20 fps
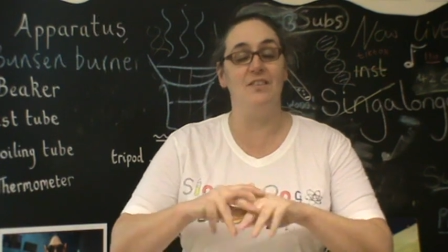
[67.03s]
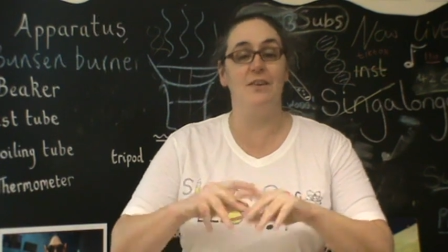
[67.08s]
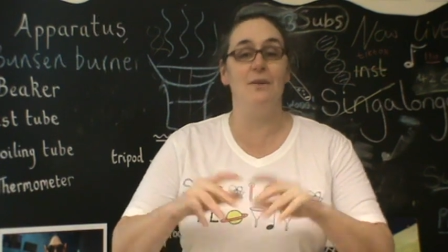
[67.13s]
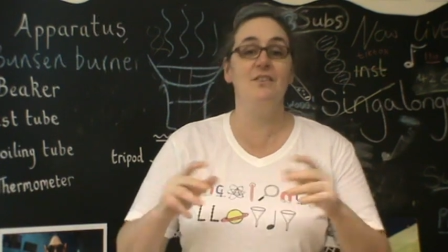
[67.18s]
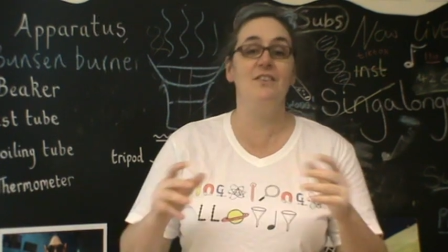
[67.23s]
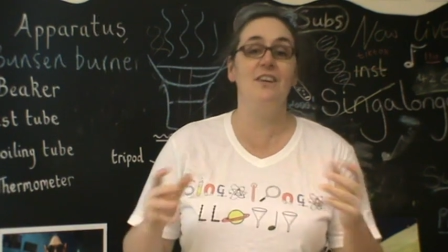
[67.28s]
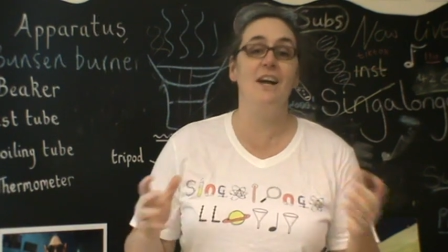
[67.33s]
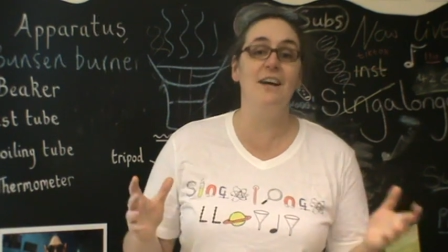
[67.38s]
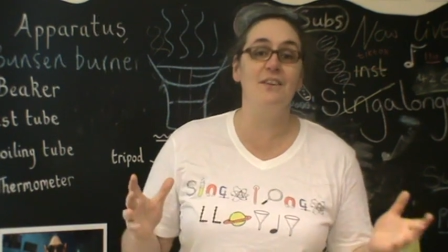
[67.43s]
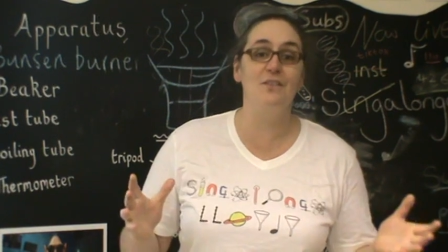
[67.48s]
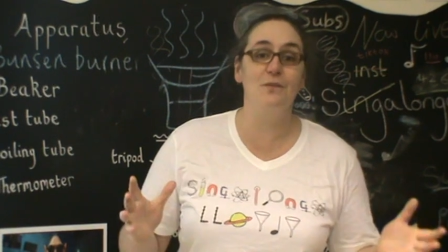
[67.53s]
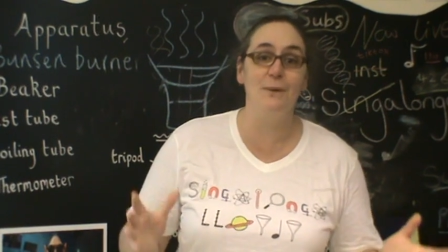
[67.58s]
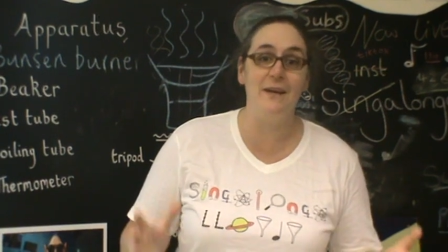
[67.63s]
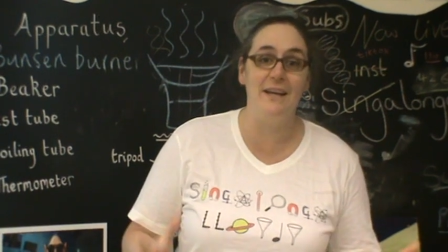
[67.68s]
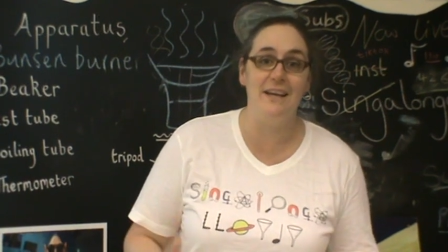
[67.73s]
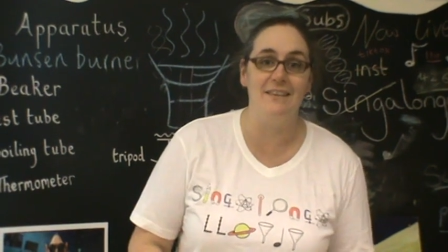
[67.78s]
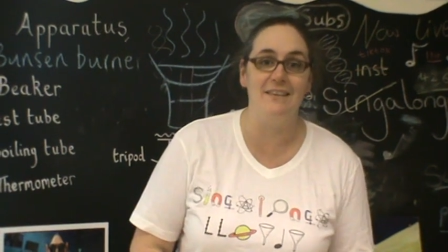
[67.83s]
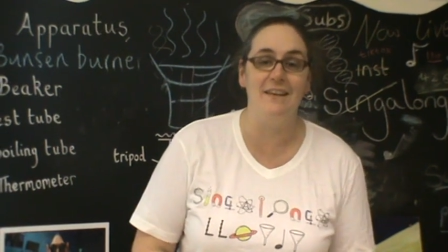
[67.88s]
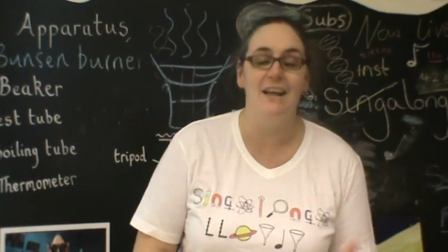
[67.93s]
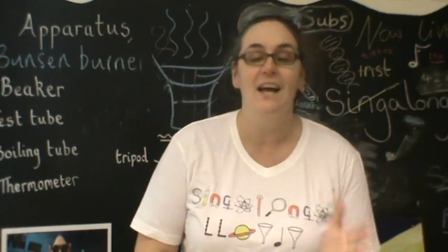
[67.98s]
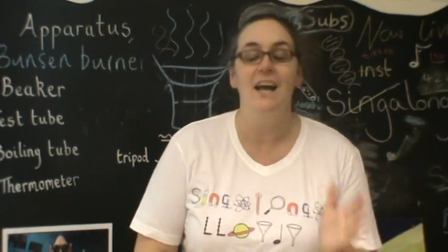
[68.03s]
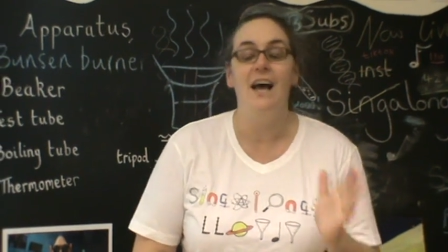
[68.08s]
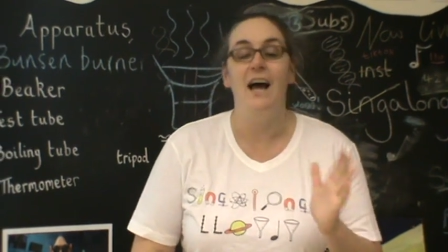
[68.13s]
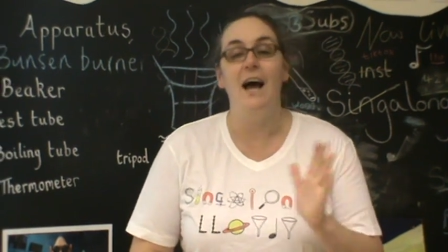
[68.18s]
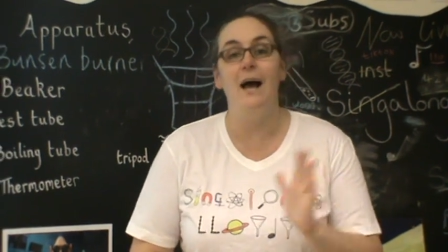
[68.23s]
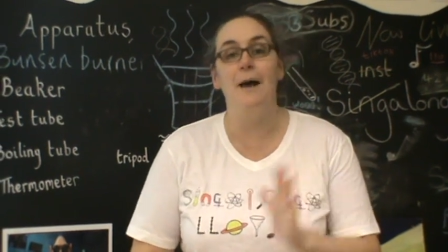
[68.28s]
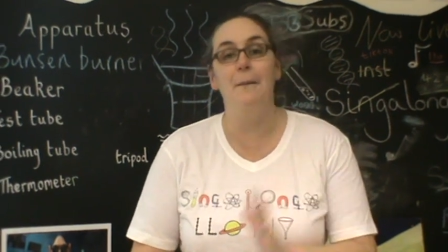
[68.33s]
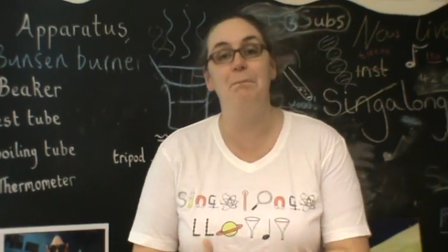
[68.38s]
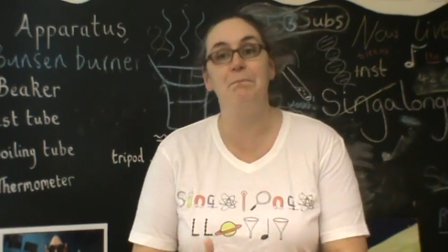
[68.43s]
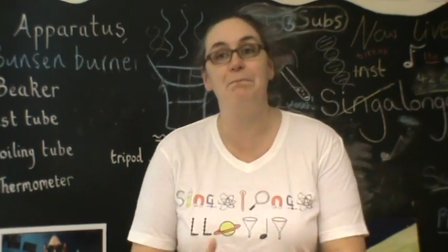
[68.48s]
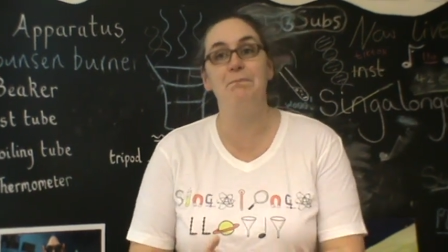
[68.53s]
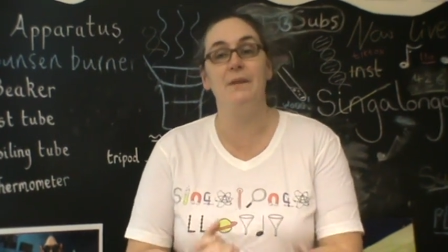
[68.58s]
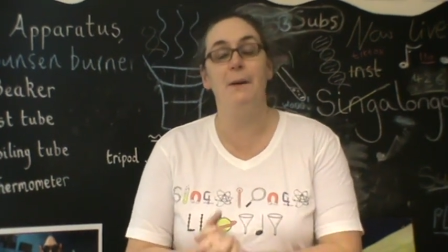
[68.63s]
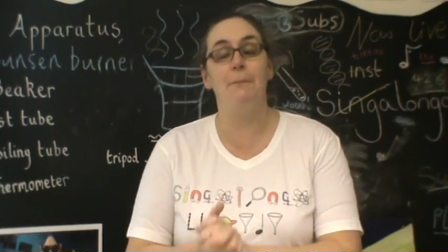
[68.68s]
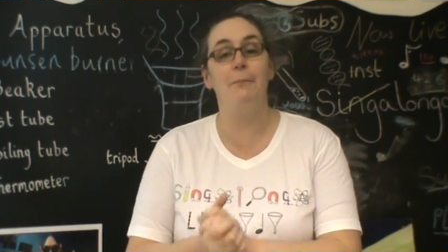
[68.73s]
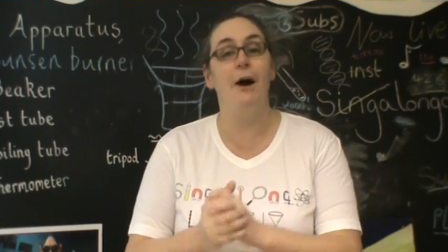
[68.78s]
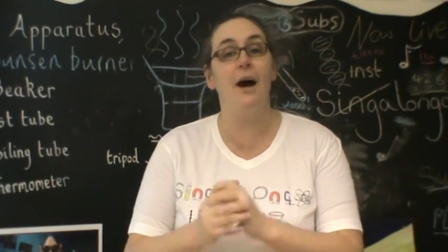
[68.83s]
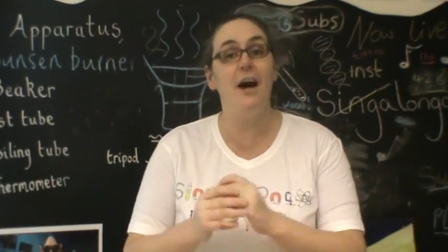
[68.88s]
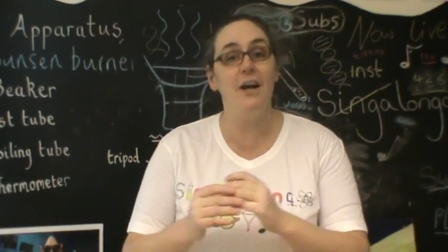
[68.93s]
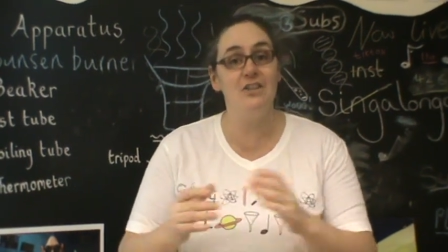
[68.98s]
So it starts with
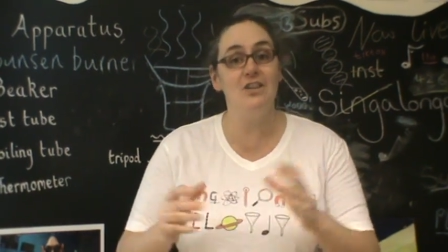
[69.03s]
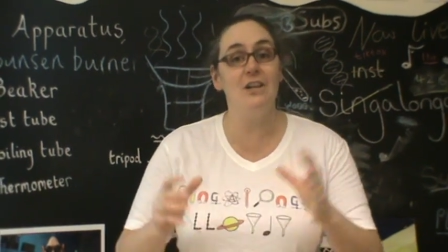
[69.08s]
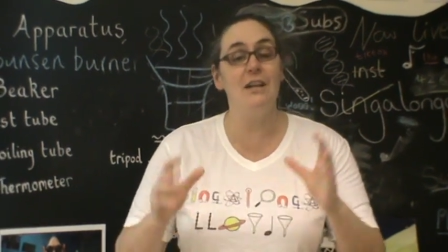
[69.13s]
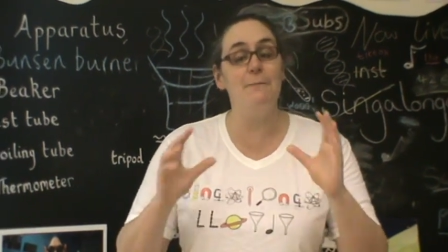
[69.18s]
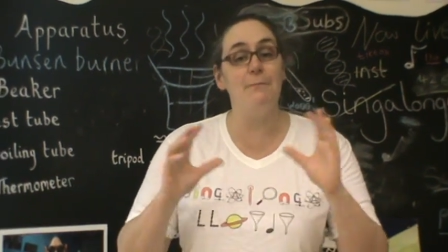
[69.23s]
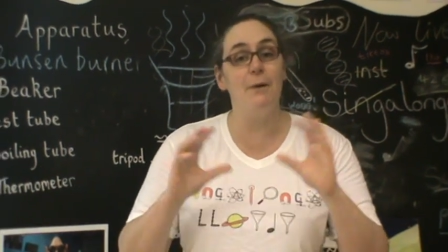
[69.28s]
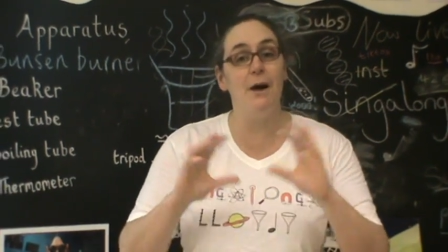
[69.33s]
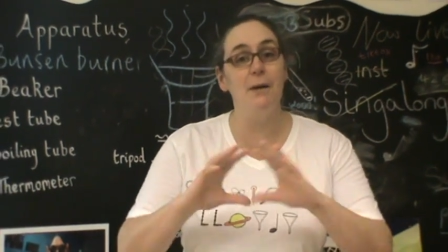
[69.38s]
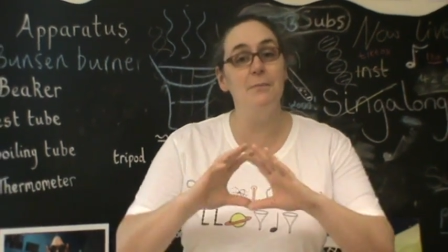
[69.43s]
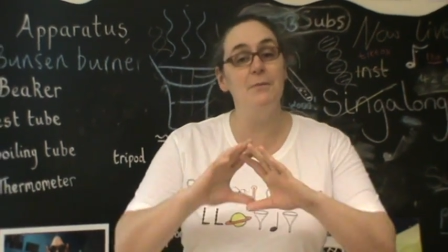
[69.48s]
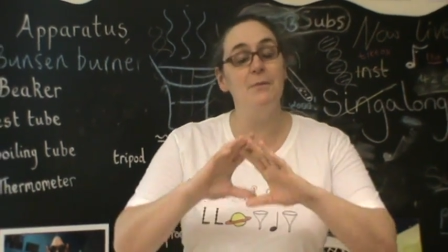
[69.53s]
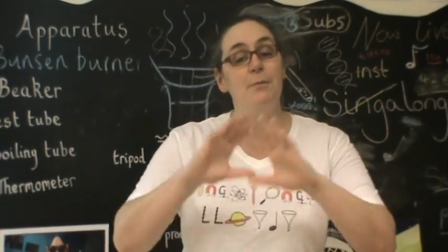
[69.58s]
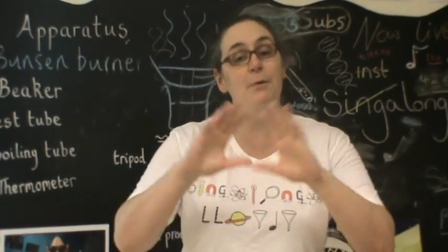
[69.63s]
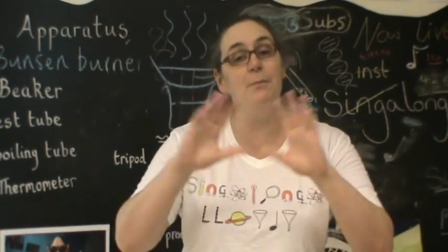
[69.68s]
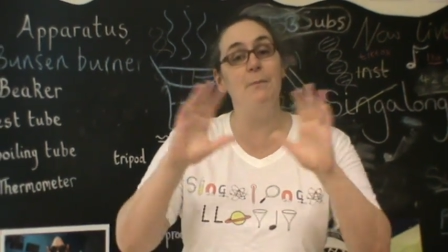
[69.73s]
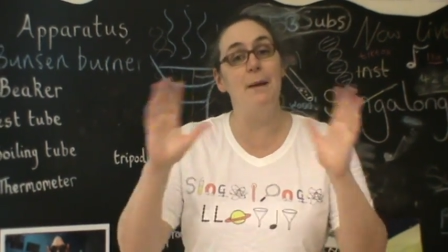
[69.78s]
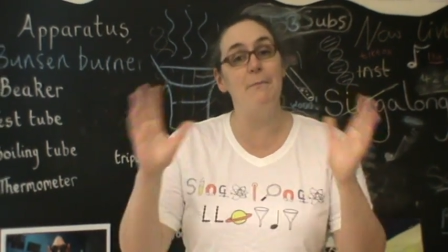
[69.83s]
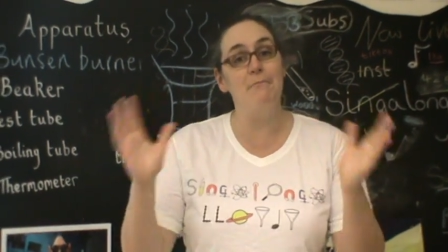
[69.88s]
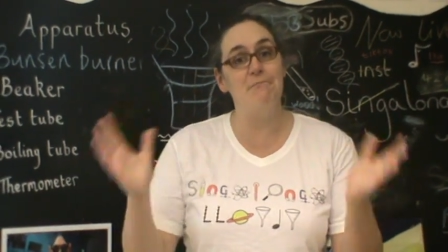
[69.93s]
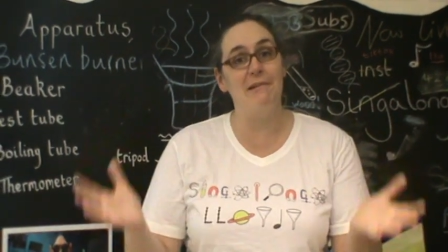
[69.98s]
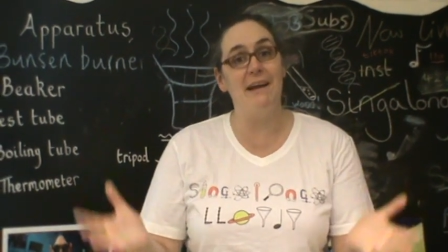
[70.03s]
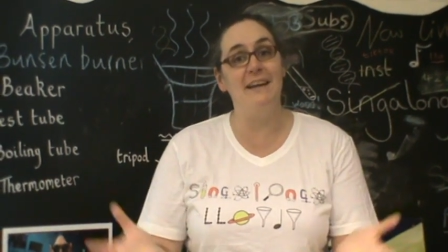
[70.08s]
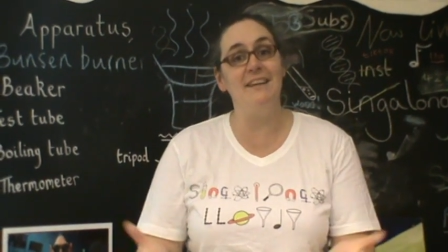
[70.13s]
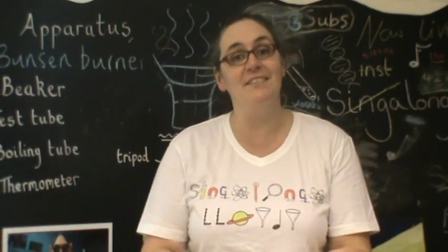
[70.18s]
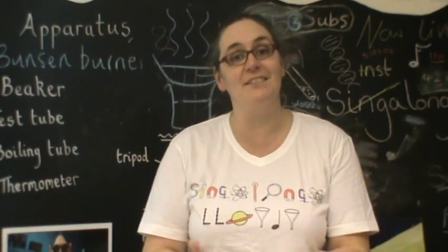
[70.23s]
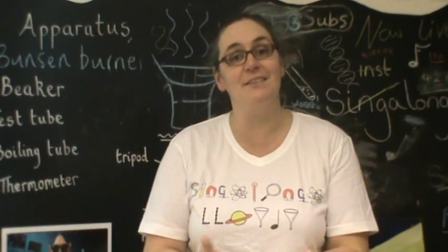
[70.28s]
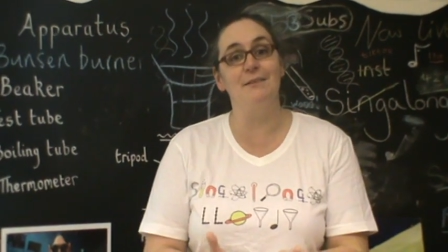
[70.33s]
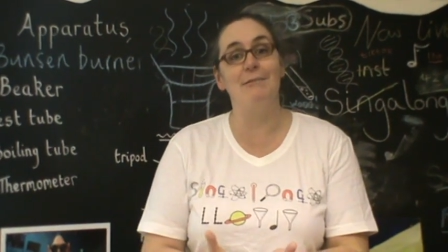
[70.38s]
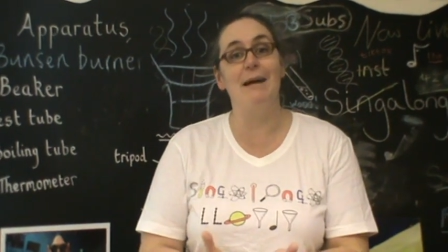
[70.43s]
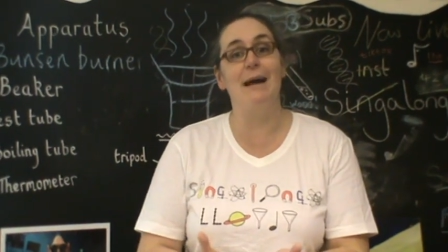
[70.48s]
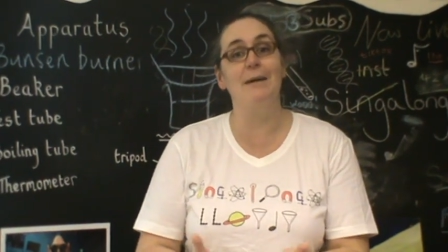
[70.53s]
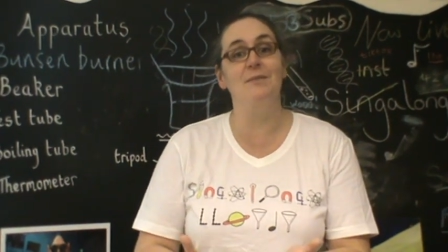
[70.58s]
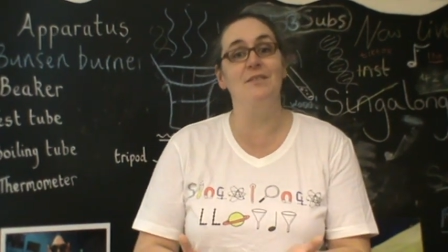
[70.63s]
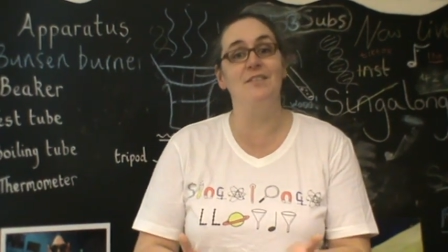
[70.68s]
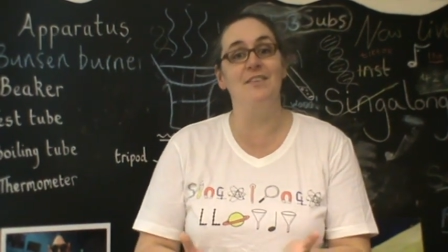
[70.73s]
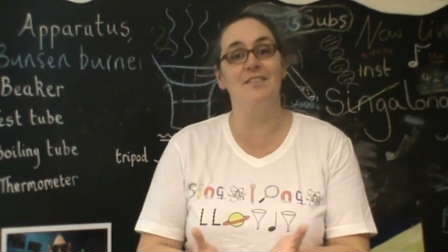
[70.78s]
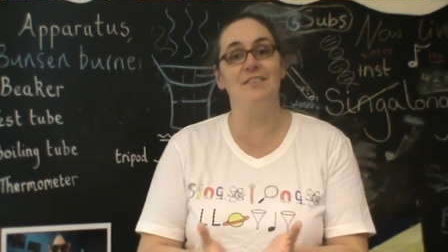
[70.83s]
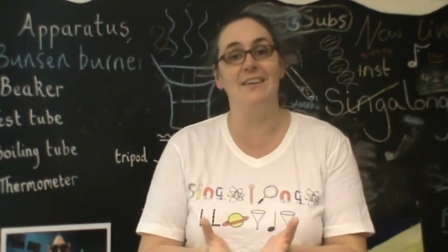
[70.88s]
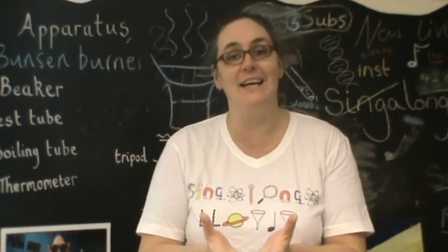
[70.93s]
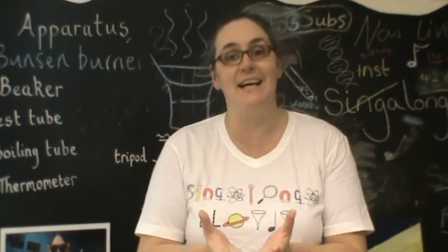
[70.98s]
partially permeable membrane surrounds
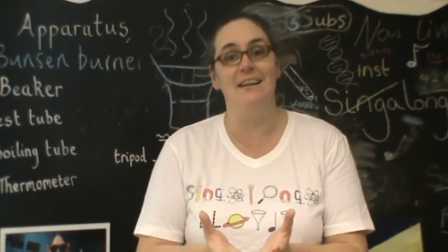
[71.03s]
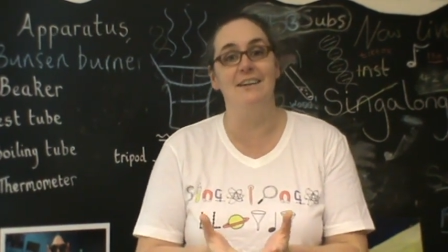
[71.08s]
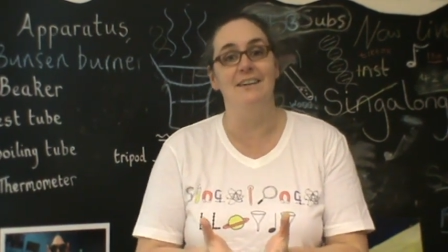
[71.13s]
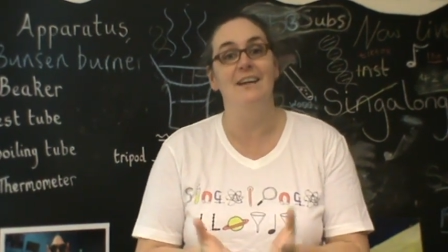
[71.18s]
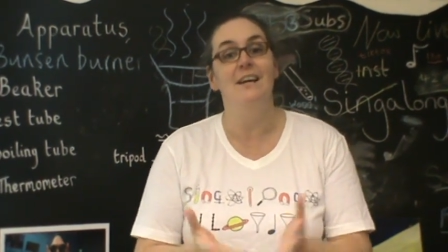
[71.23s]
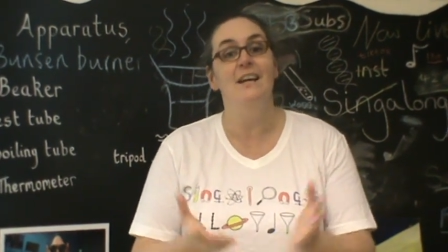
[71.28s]
the cell.